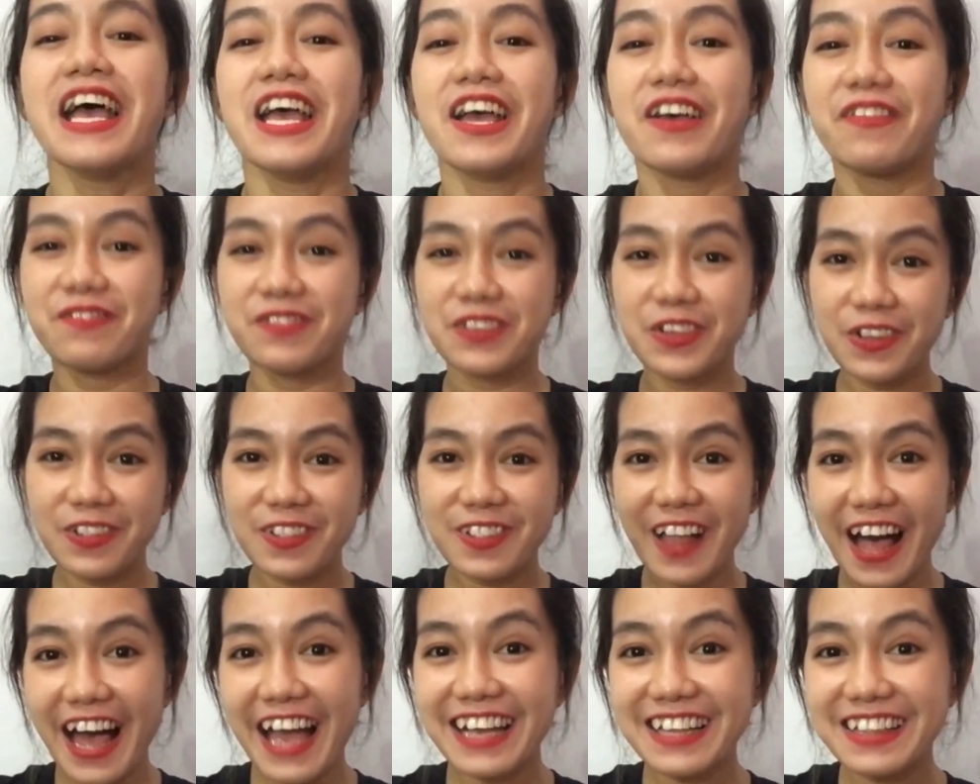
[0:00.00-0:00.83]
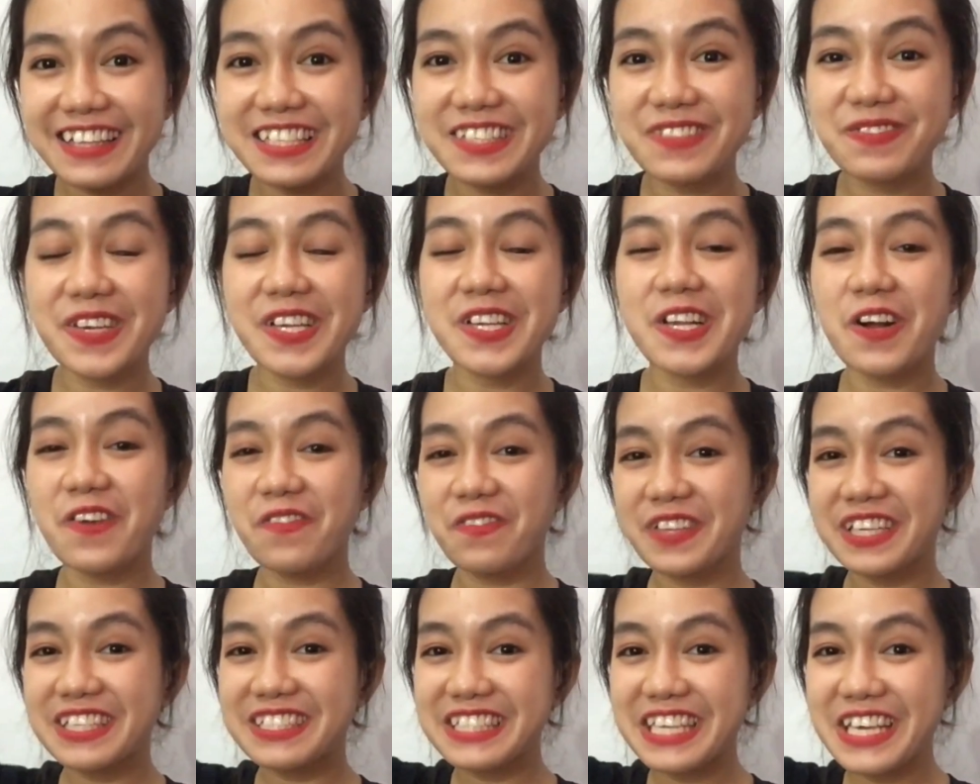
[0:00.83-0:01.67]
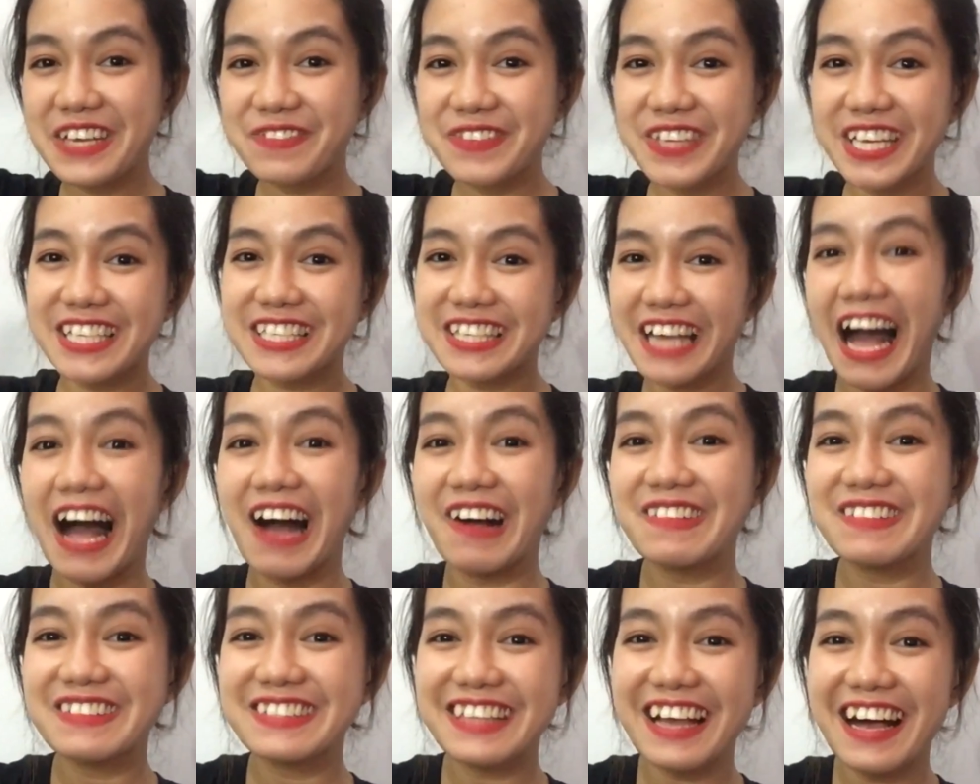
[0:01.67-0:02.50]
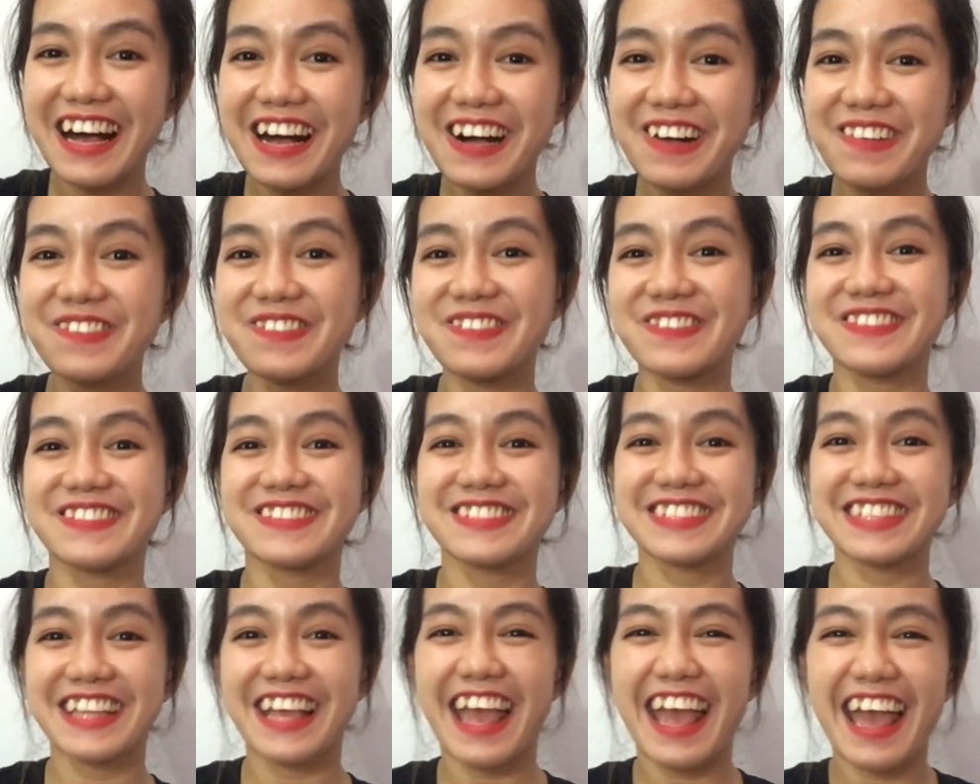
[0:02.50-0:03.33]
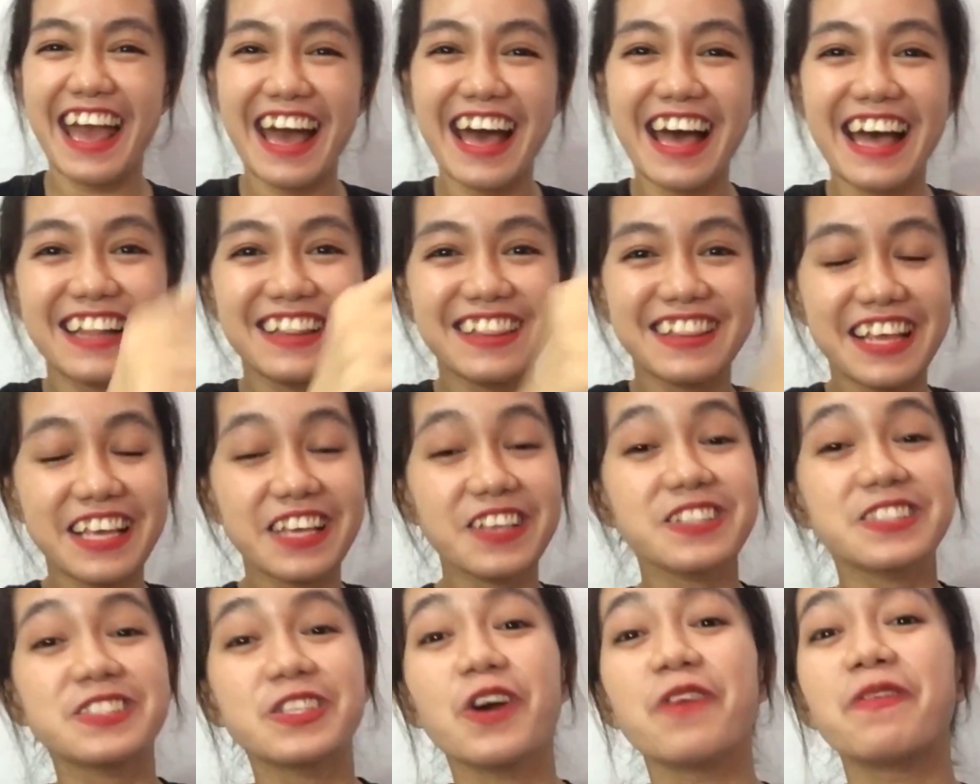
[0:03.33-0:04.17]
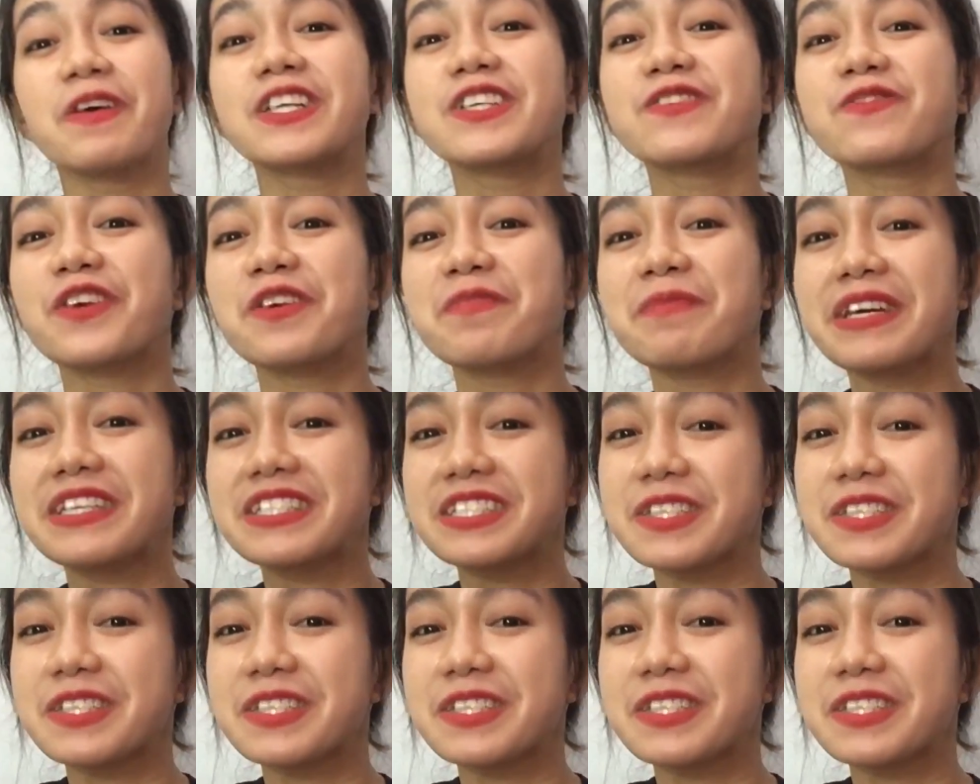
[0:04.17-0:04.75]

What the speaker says: If you like this video, please give me a thumbs up. And thank you so much for my